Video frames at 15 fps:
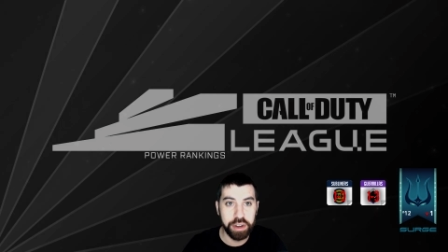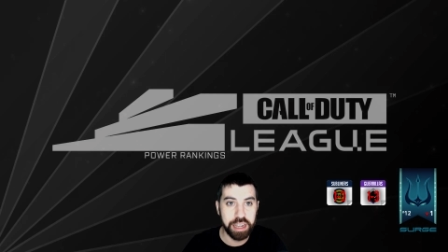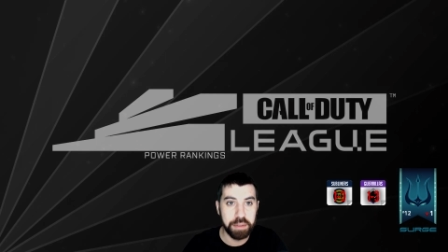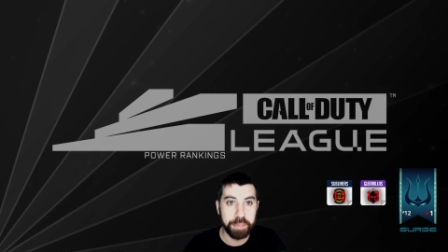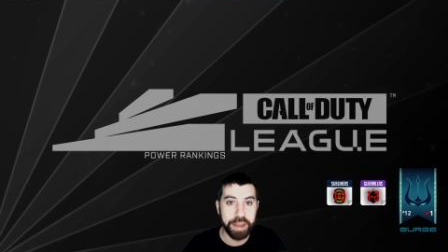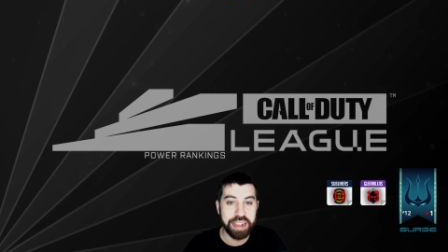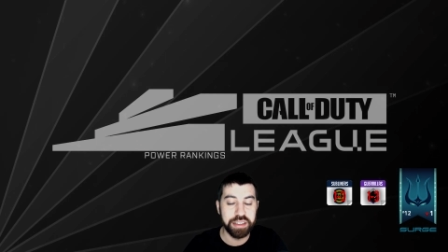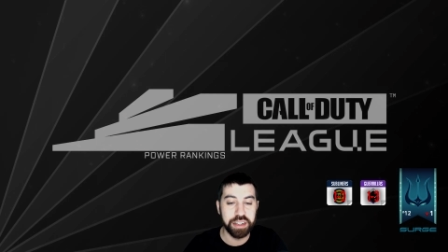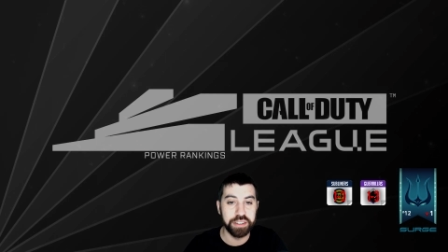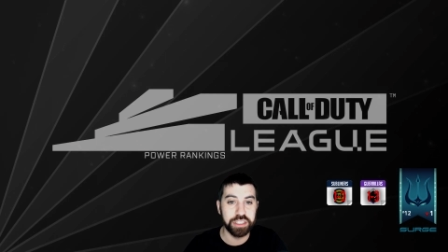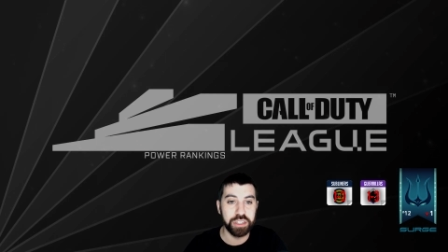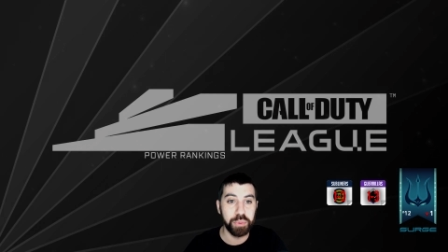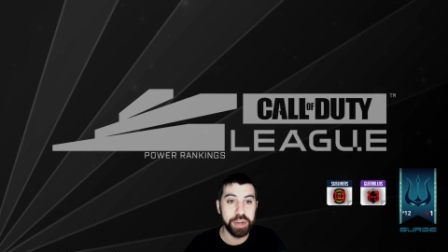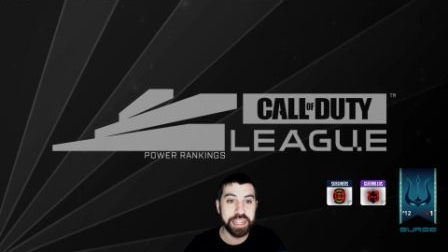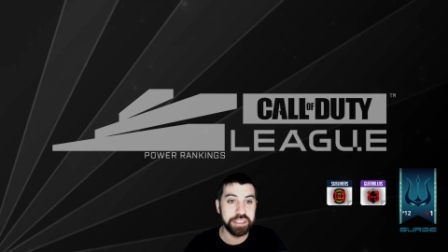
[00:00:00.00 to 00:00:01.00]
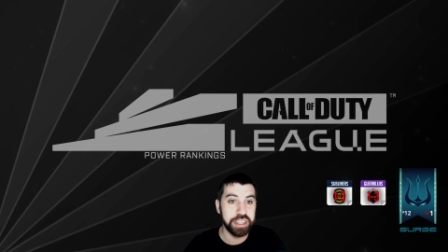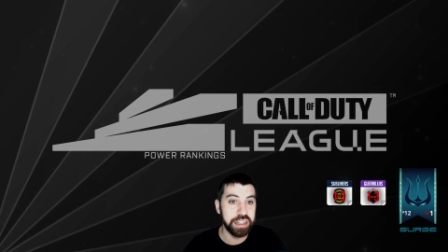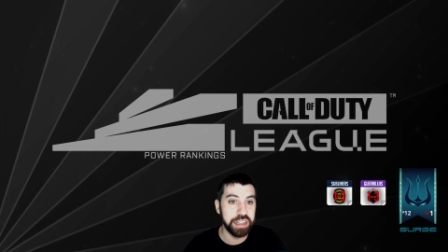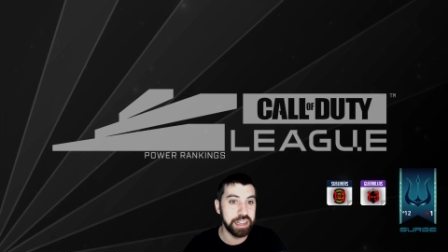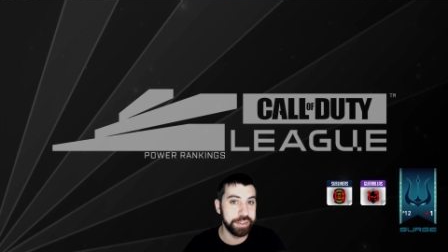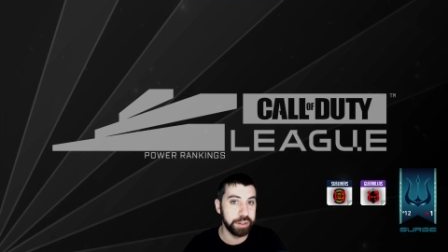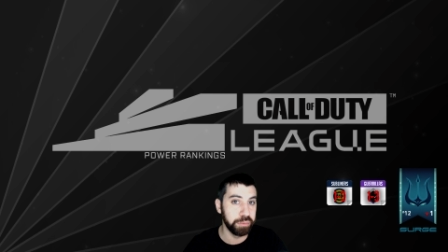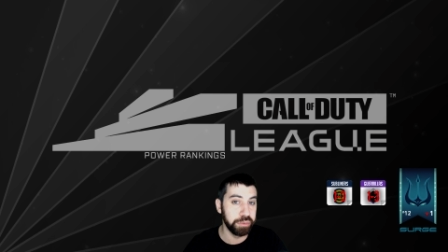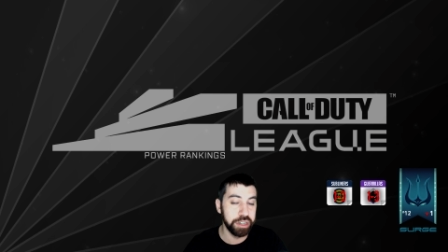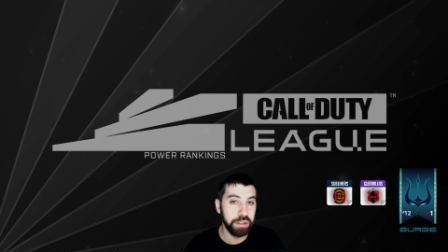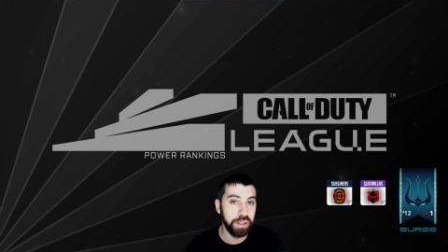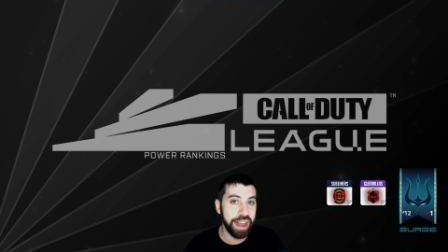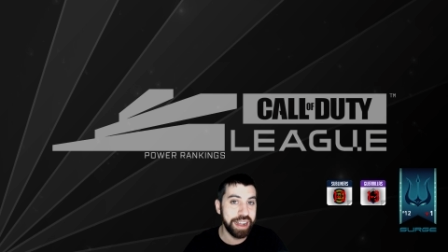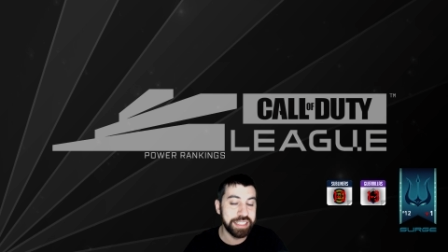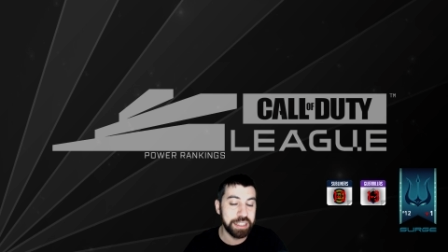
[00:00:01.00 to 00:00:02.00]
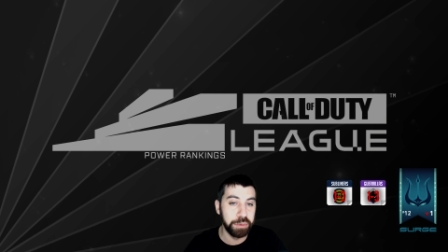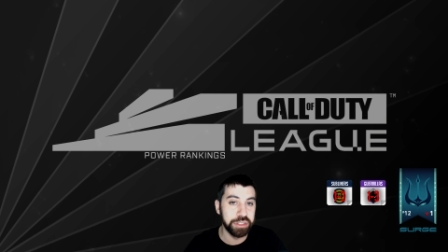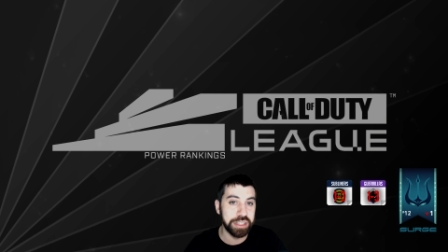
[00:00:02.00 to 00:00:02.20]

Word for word: and based on his tweets, he didn't even realize he was